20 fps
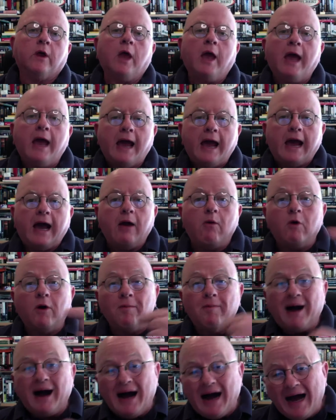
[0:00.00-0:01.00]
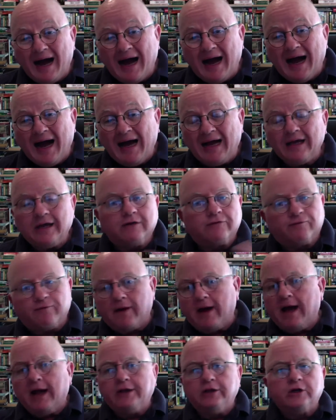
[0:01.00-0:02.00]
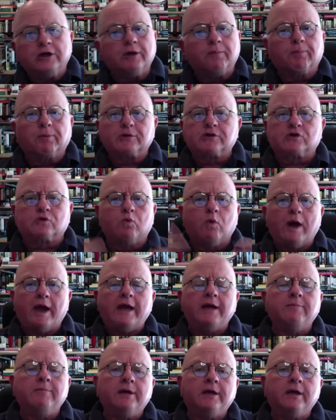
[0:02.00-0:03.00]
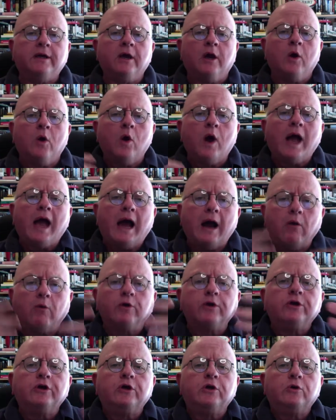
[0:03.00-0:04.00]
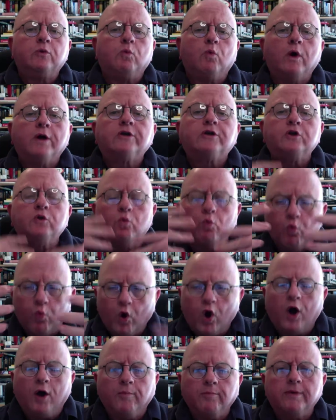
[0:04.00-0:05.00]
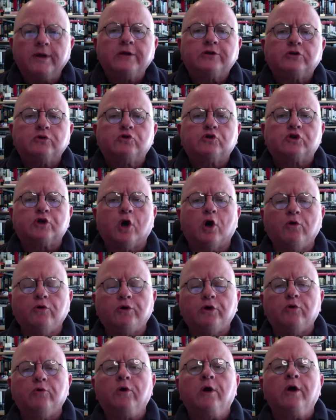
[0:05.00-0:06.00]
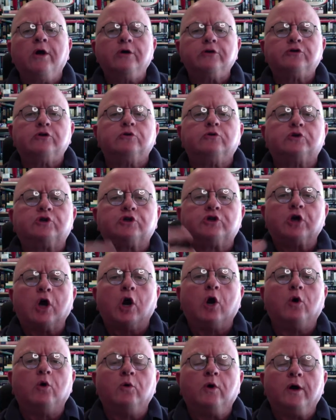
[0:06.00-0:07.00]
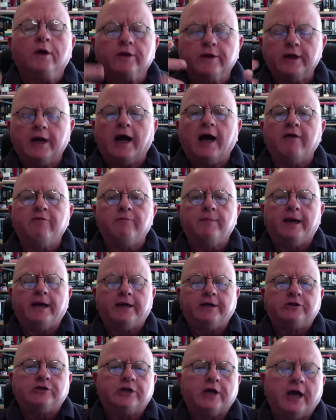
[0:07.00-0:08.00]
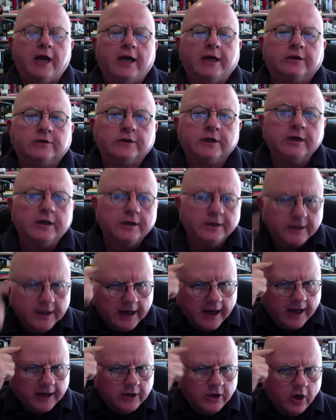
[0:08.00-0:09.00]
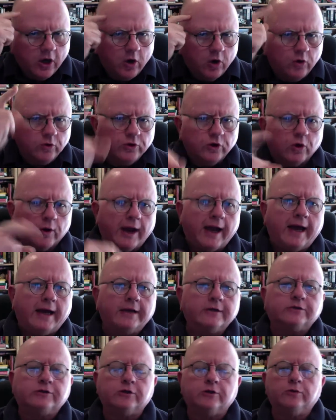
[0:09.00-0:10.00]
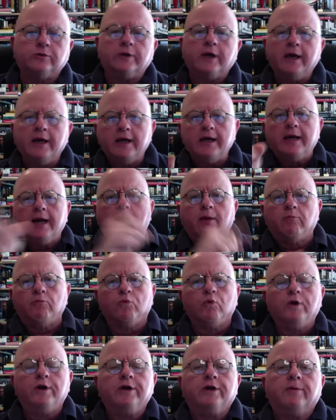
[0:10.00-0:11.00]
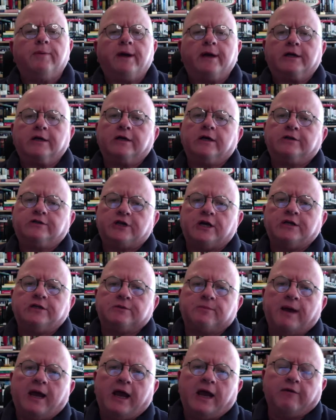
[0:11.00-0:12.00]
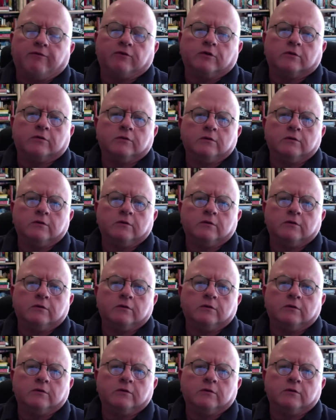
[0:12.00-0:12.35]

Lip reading: How am I? Fine, you can persuade me. What do you want me to show you to show that I've made a change? That I know your attitude and I'm willing to make a change of behavior.